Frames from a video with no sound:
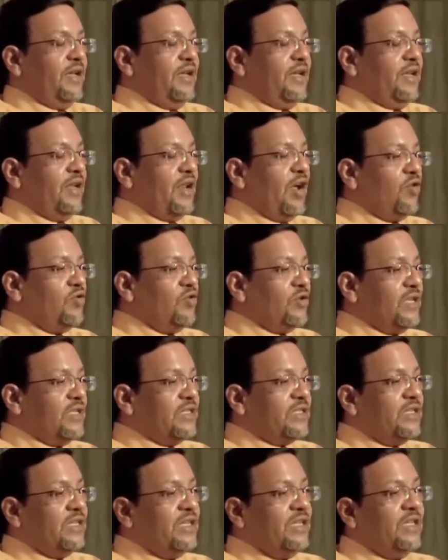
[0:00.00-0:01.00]
And now you can
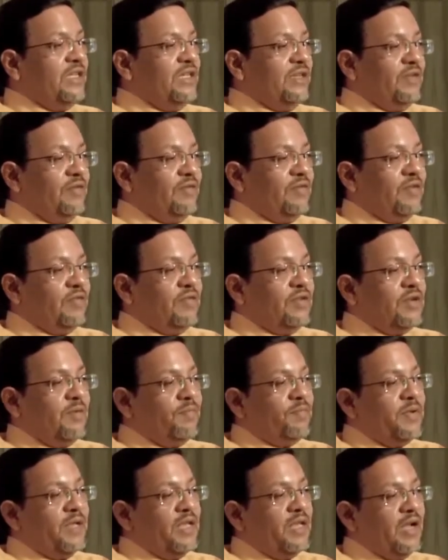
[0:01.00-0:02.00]
see, when we
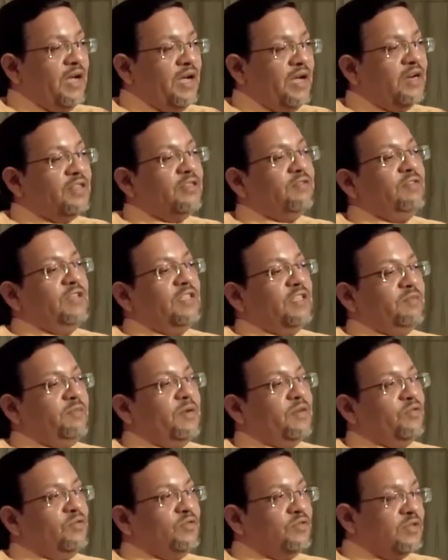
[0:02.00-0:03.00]
compare Earth with
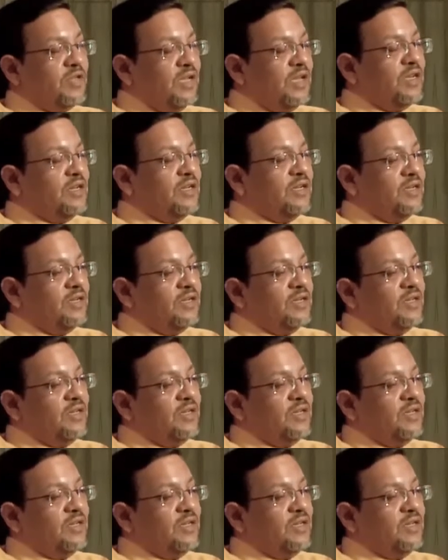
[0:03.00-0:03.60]
respect to sun,